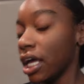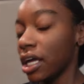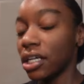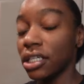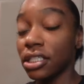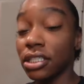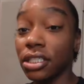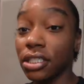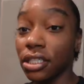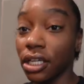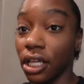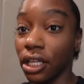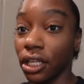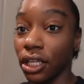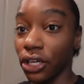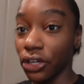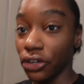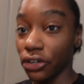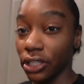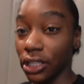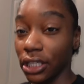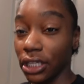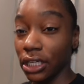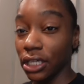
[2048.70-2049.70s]
because
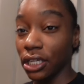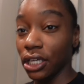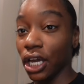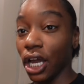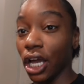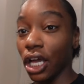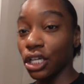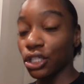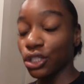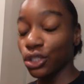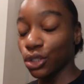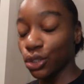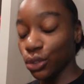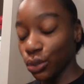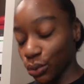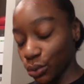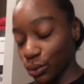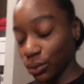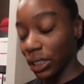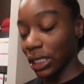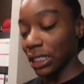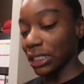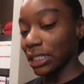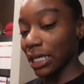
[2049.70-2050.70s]
literally as
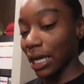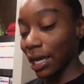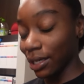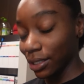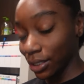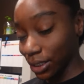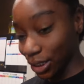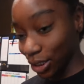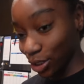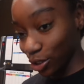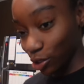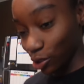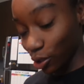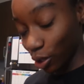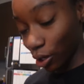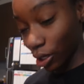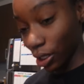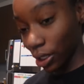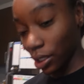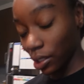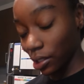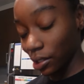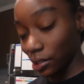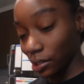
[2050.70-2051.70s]
soon as I
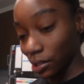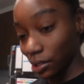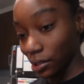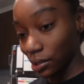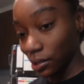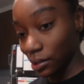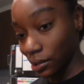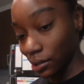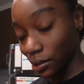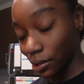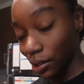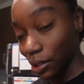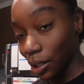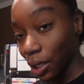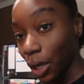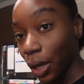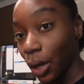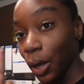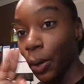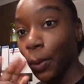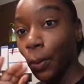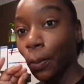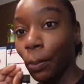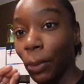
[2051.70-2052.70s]
started
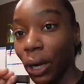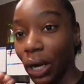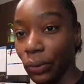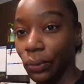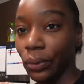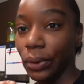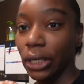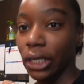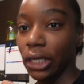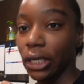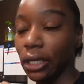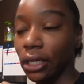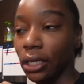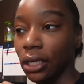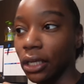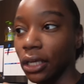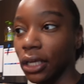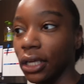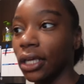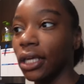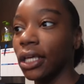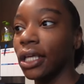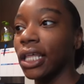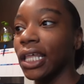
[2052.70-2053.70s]
my run,
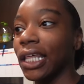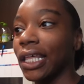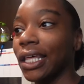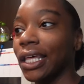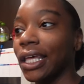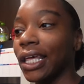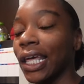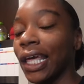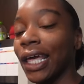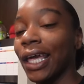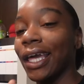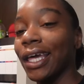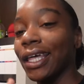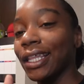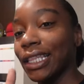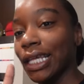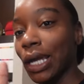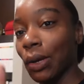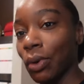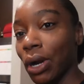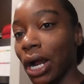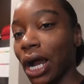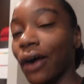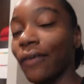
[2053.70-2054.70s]
they
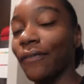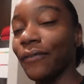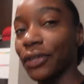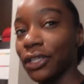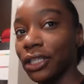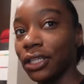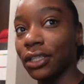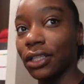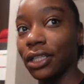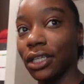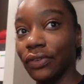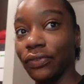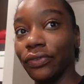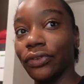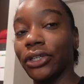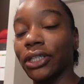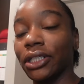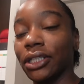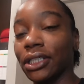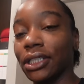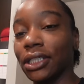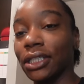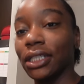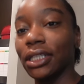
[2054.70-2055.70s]
were out for
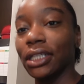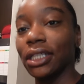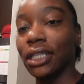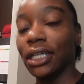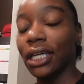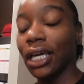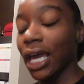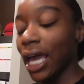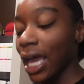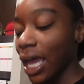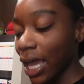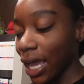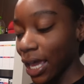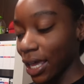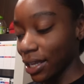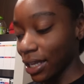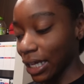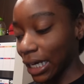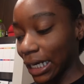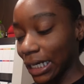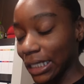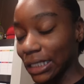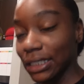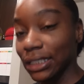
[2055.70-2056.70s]
delivery. And
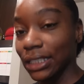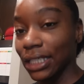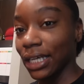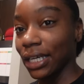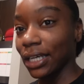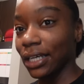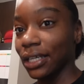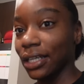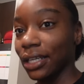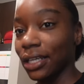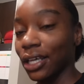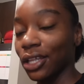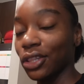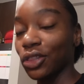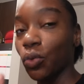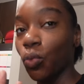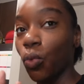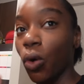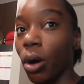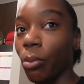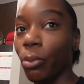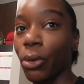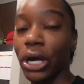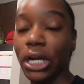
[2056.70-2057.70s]
like I said, the
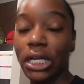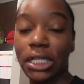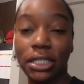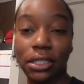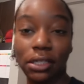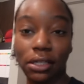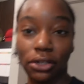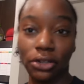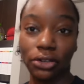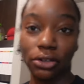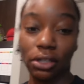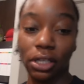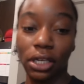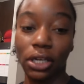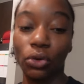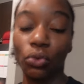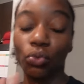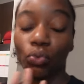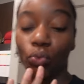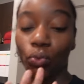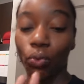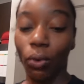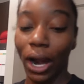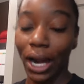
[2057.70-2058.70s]
Walmart is literally
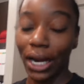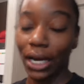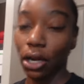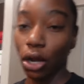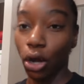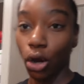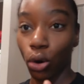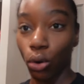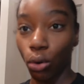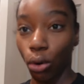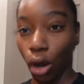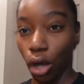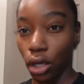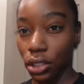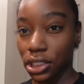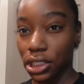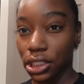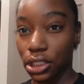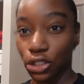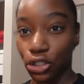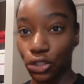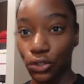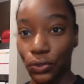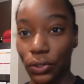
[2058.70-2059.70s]
right across
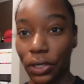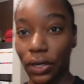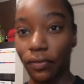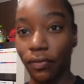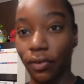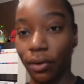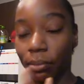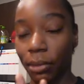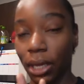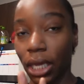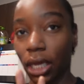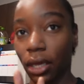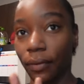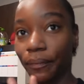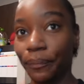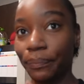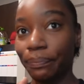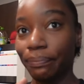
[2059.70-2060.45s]
the street from me.